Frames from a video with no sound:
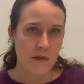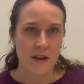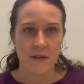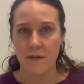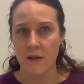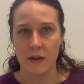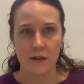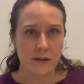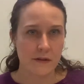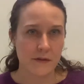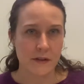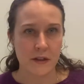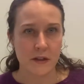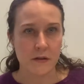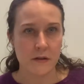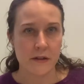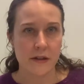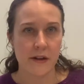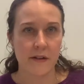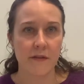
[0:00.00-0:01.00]
have lots of
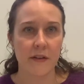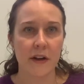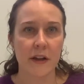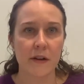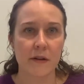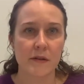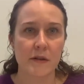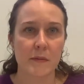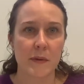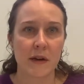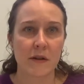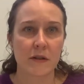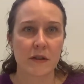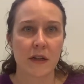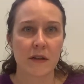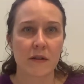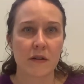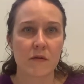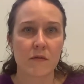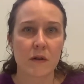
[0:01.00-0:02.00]
interesting videos about
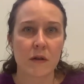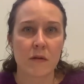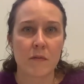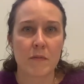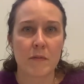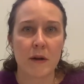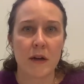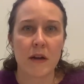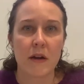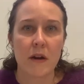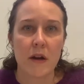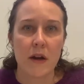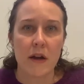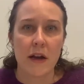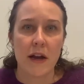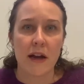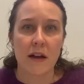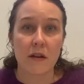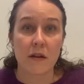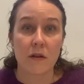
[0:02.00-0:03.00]
Shetland wool, but
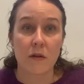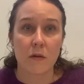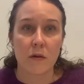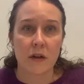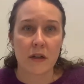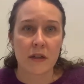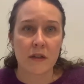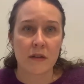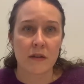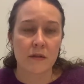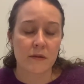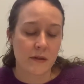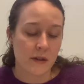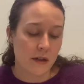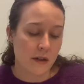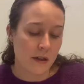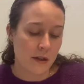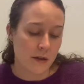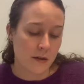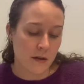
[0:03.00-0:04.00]
Ella Gordon, who's
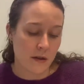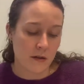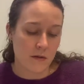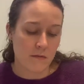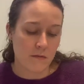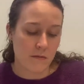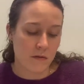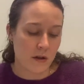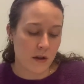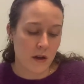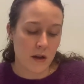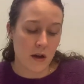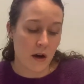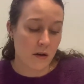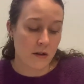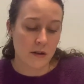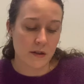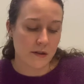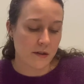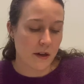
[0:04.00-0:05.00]
a
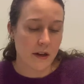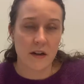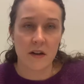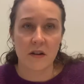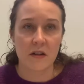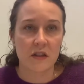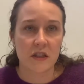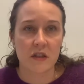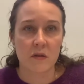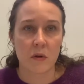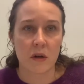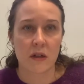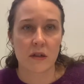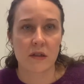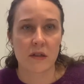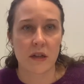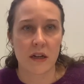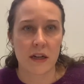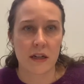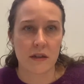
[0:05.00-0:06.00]
young designer and she
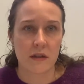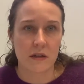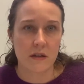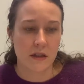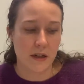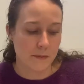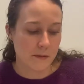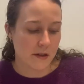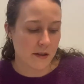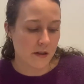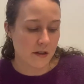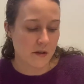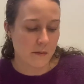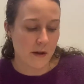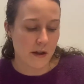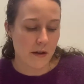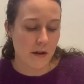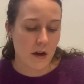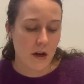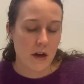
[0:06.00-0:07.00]
works at Jamieson and
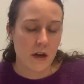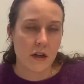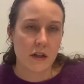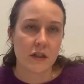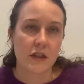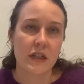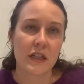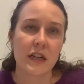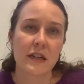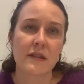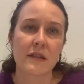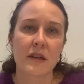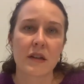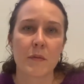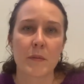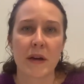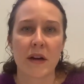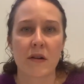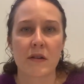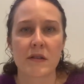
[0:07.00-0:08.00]
Smith, she does a
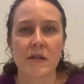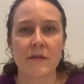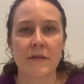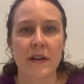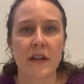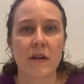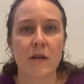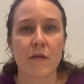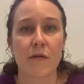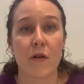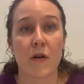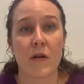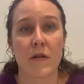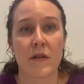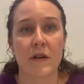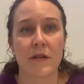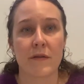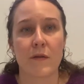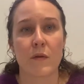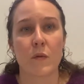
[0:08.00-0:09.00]
comparison video of all
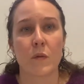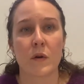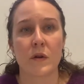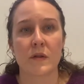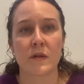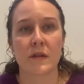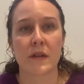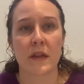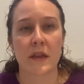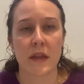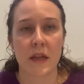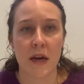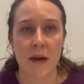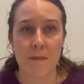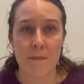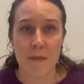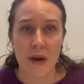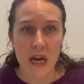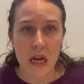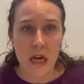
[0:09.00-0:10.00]
the different wools that they
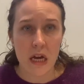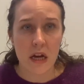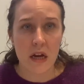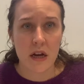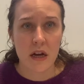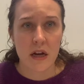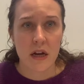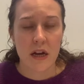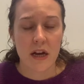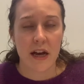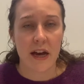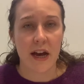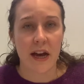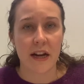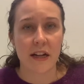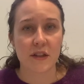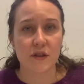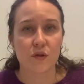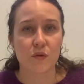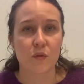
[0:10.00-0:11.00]
make, and
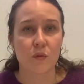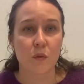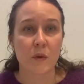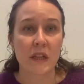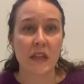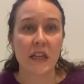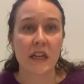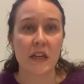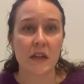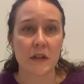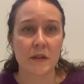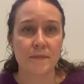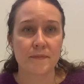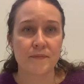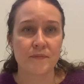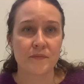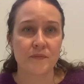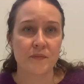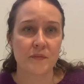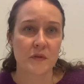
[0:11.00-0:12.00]
it's really good.
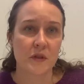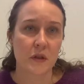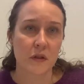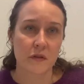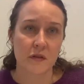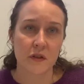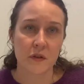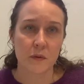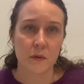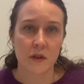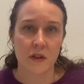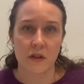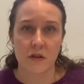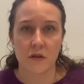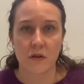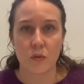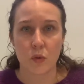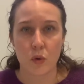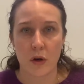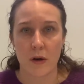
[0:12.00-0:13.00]
So if you want to
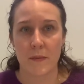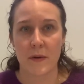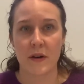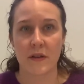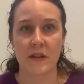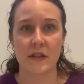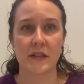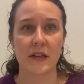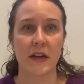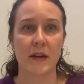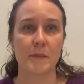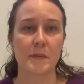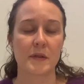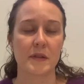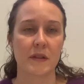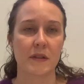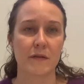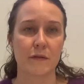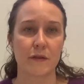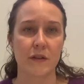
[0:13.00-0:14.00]
learn more about the types
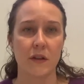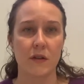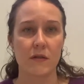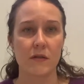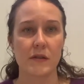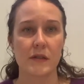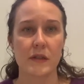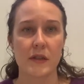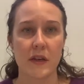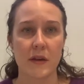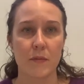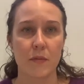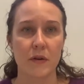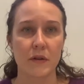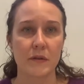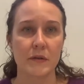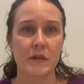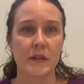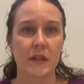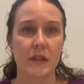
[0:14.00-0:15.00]
of yarns they
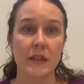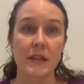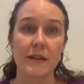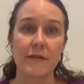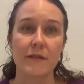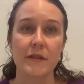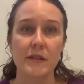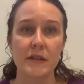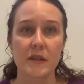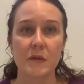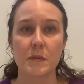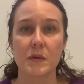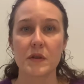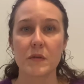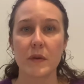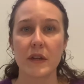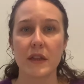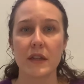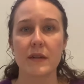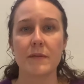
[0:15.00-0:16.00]
produce and the differences
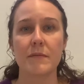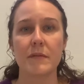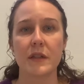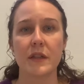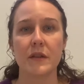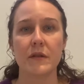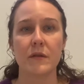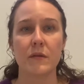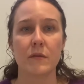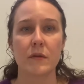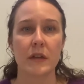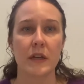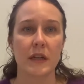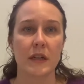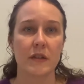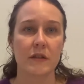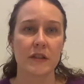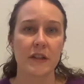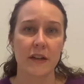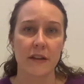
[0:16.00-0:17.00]
between them, you
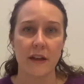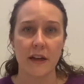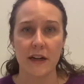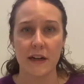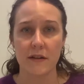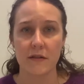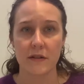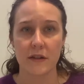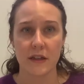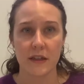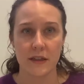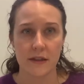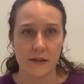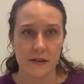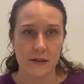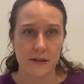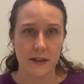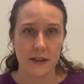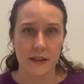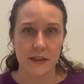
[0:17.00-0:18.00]
can check that out.
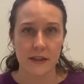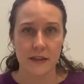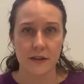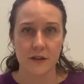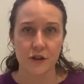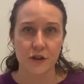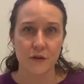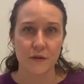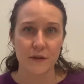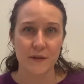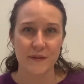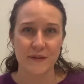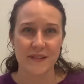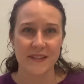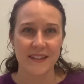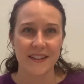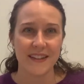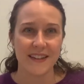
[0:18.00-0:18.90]
It's linked in the show notes.